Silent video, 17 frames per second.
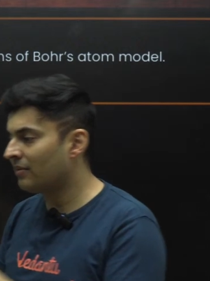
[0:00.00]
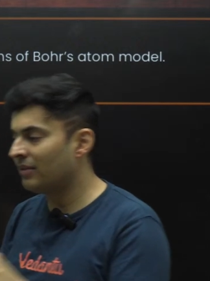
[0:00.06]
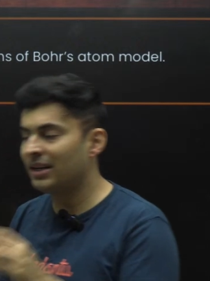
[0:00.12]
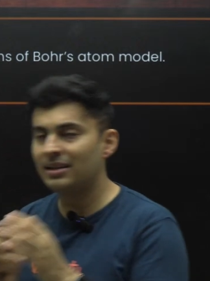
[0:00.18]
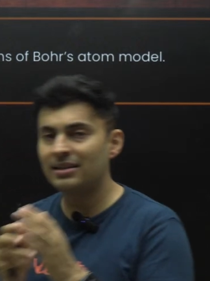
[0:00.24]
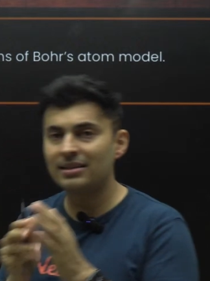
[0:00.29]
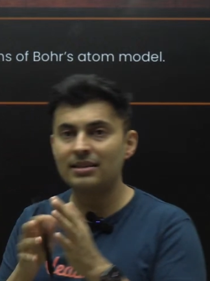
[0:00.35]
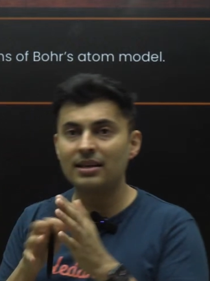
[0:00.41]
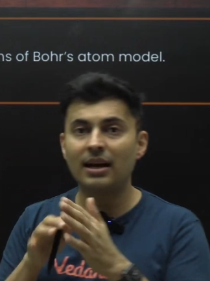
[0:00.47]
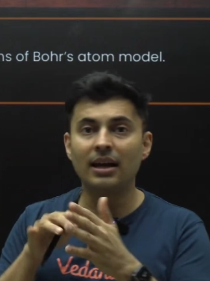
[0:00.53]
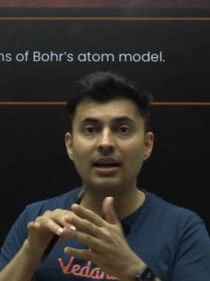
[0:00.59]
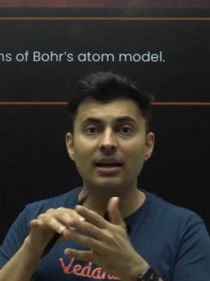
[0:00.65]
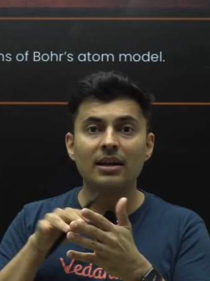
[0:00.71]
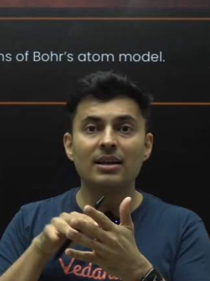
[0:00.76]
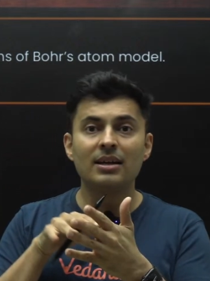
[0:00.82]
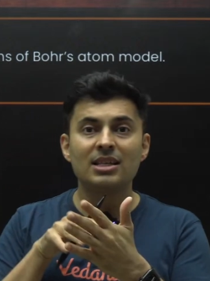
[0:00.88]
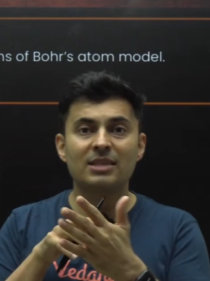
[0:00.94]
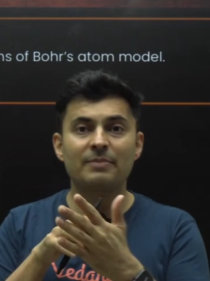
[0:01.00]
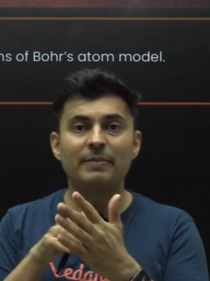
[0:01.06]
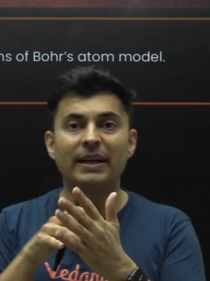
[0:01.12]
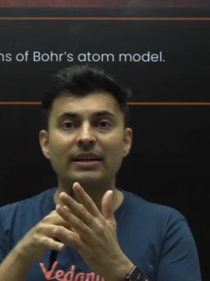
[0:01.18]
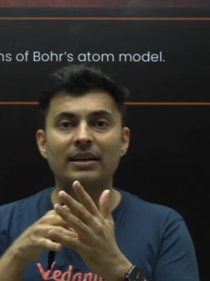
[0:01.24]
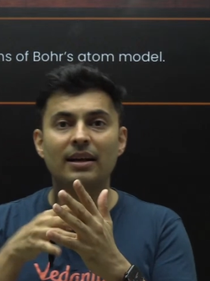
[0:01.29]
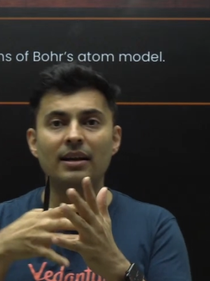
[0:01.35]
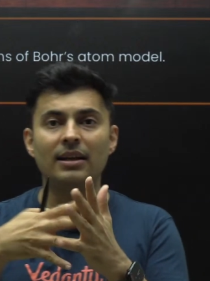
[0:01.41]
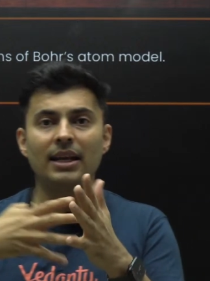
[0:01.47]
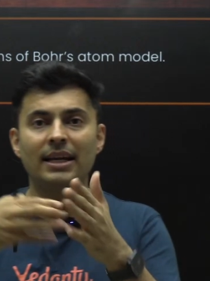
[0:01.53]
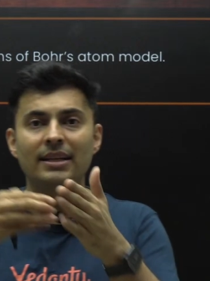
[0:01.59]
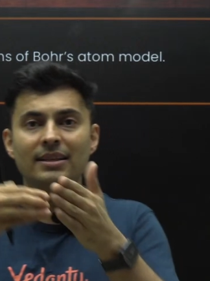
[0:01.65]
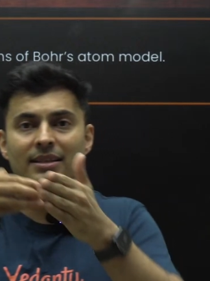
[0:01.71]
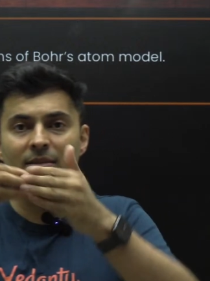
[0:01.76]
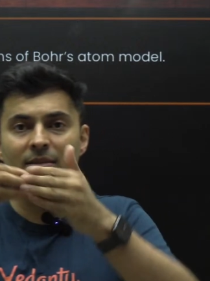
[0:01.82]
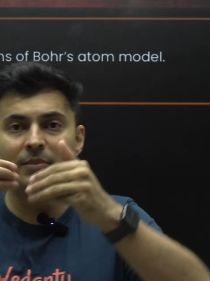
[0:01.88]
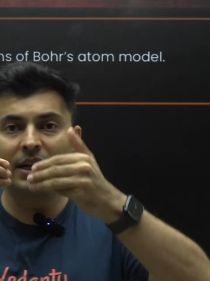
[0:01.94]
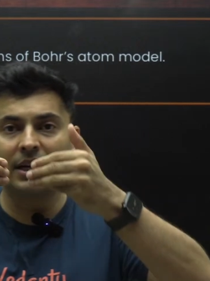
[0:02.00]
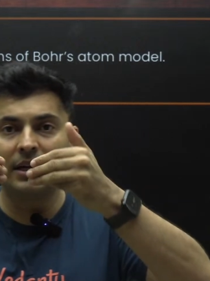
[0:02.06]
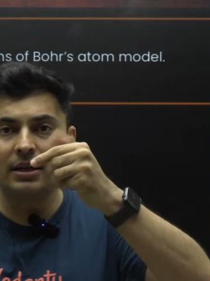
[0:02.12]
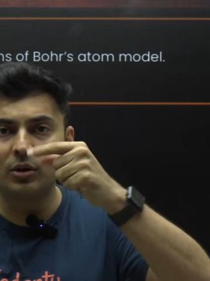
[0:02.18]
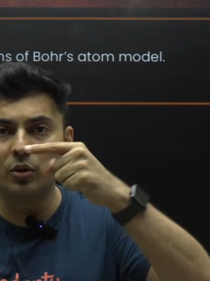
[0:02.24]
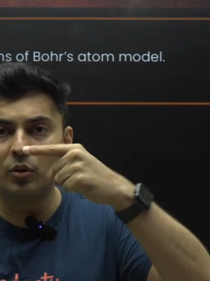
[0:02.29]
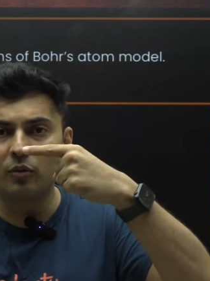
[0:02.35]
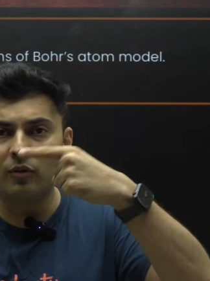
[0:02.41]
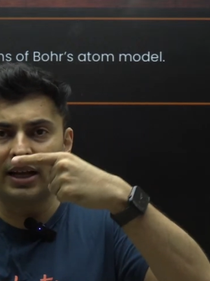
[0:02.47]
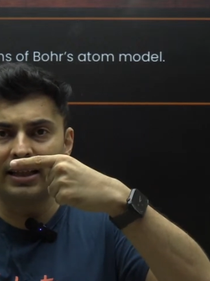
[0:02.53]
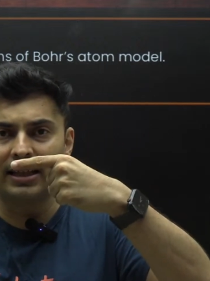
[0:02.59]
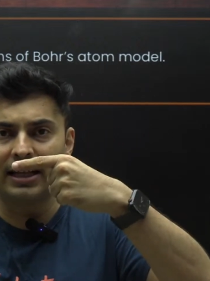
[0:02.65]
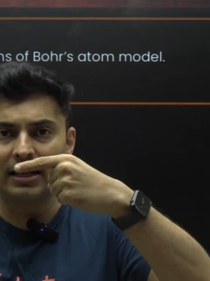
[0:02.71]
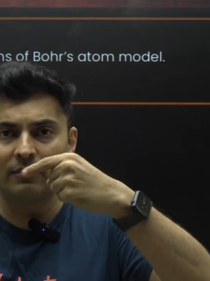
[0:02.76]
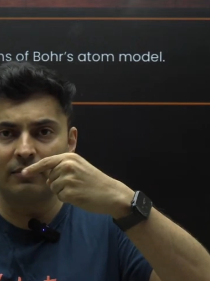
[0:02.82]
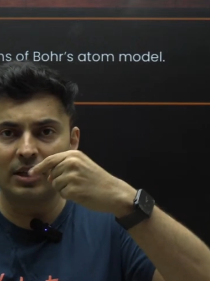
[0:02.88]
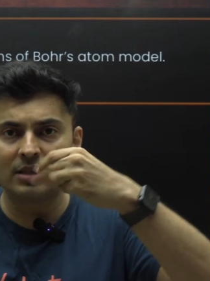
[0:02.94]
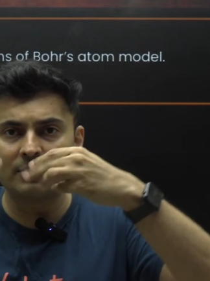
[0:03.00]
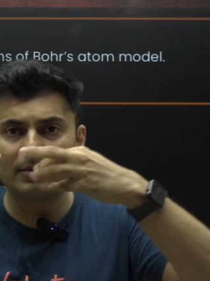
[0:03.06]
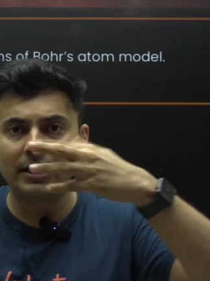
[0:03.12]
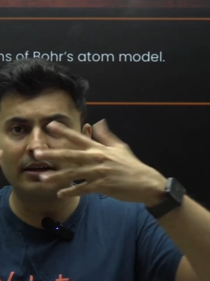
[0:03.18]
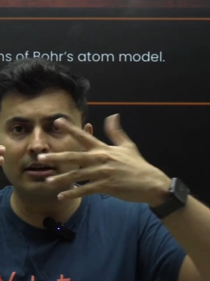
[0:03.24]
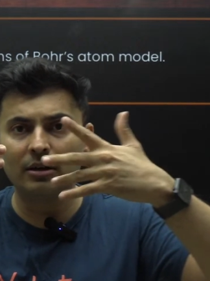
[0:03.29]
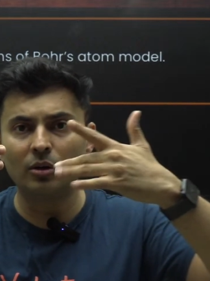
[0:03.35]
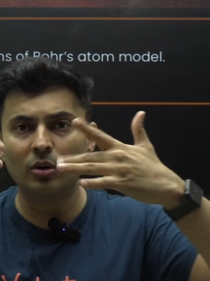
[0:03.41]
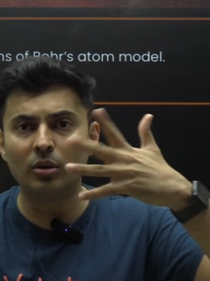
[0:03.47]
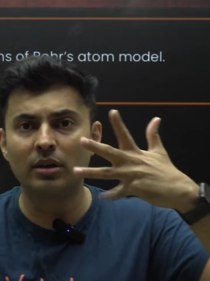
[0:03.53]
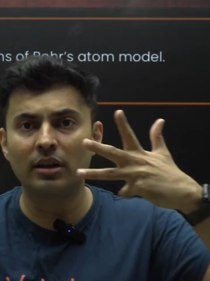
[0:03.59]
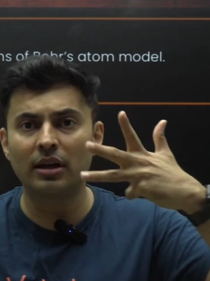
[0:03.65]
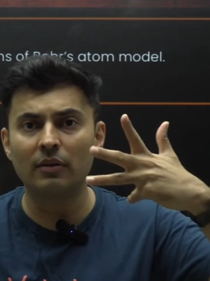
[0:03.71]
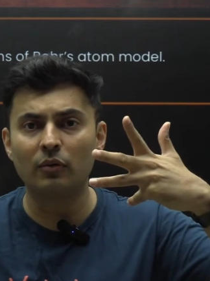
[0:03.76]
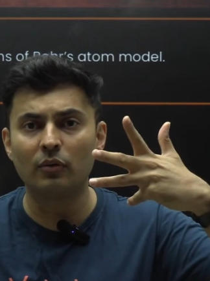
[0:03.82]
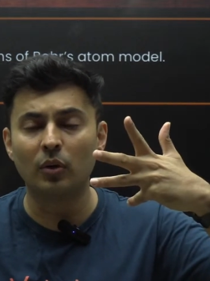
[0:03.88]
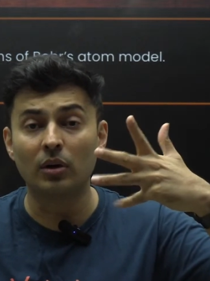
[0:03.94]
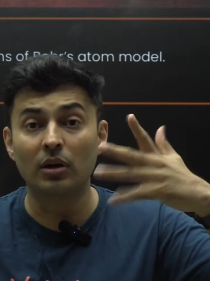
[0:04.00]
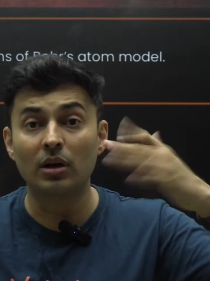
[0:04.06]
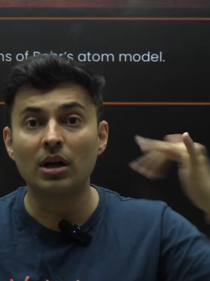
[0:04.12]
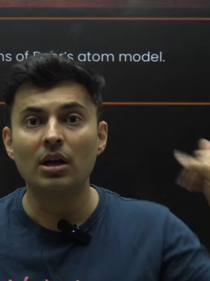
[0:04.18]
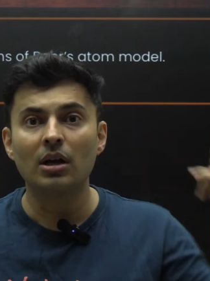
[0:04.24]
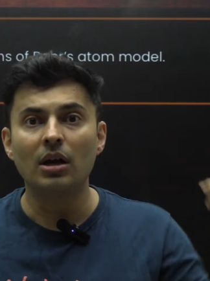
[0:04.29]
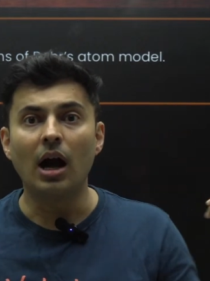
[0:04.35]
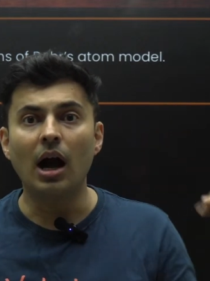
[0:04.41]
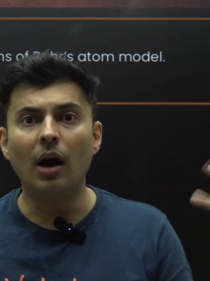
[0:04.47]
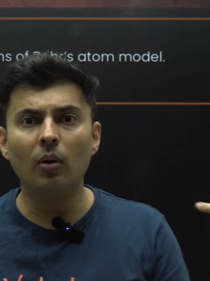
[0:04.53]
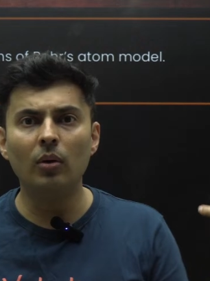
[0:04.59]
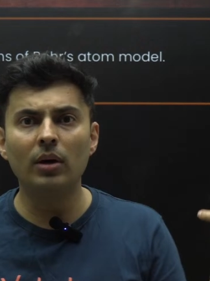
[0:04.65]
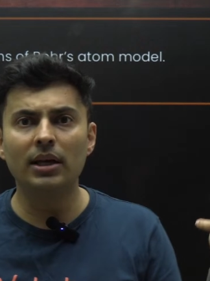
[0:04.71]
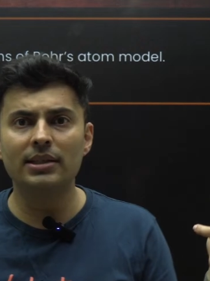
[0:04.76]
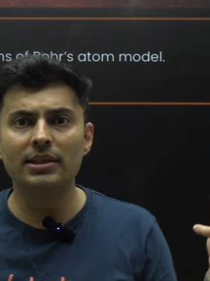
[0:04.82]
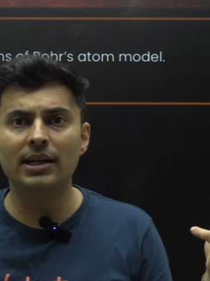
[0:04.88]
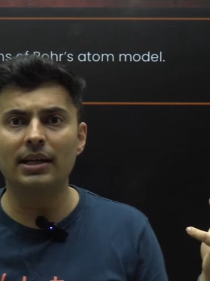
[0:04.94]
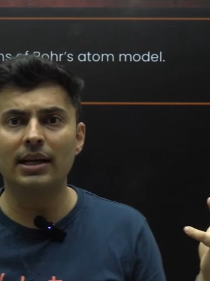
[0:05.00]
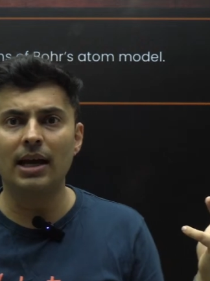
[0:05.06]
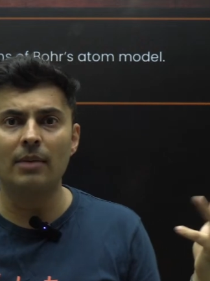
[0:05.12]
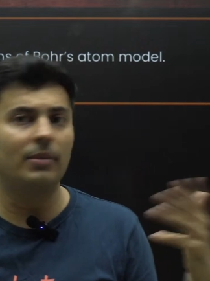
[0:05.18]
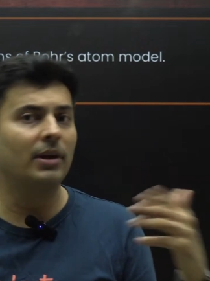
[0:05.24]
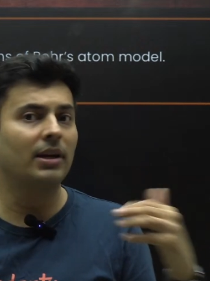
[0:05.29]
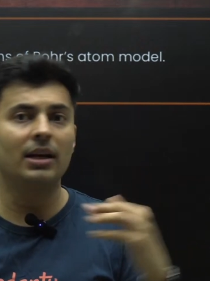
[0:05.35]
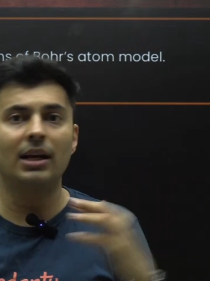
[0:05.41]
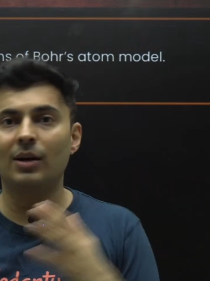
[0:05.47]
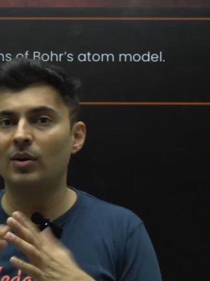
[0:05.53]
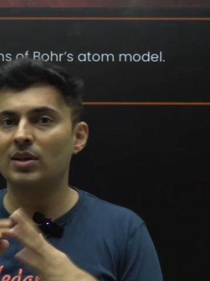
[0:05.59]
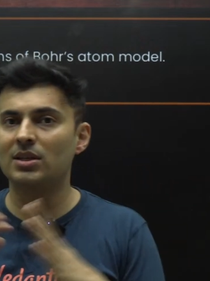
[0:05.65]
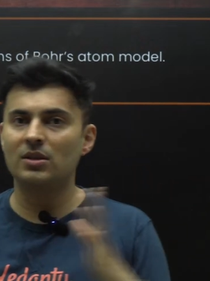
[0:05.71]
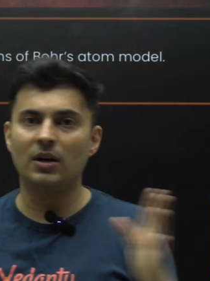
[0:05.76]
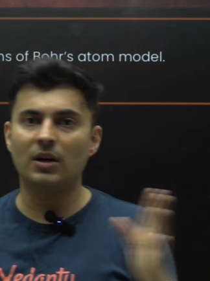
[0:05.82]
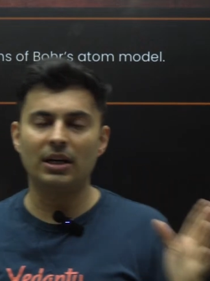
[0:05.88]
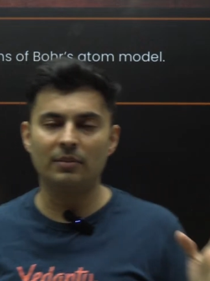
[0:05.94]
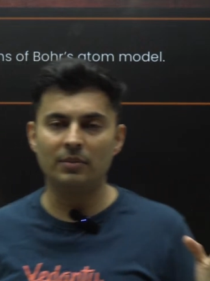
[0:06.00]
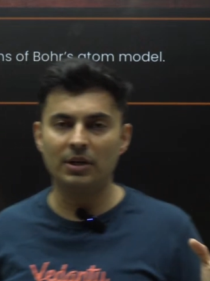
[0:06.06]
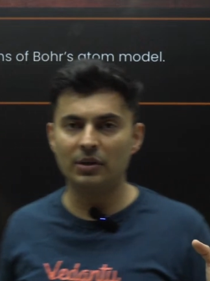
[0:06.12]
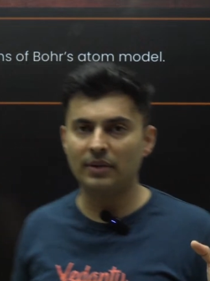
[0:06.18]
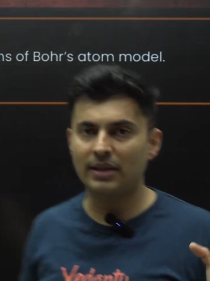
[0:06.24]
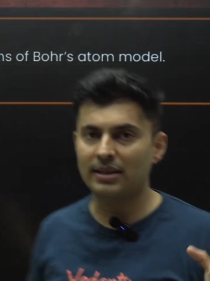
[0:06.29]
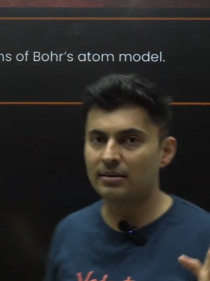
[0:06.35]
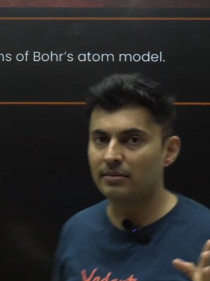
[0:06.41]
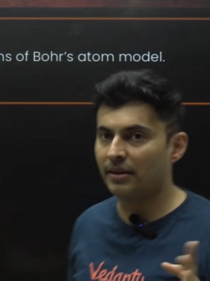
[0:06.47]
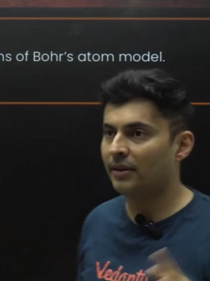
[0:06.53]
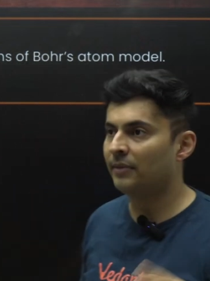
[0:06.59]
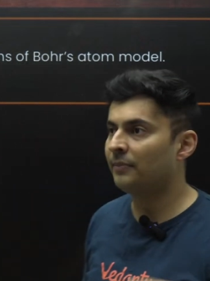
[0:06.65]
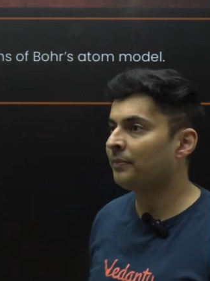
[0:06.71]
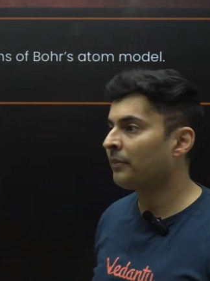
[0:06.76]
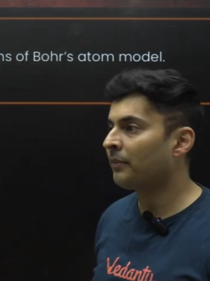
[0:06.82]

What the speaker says: fields, the spectral lines begin to, one line will split into 3, 4. How does that happen? It was not able to explain.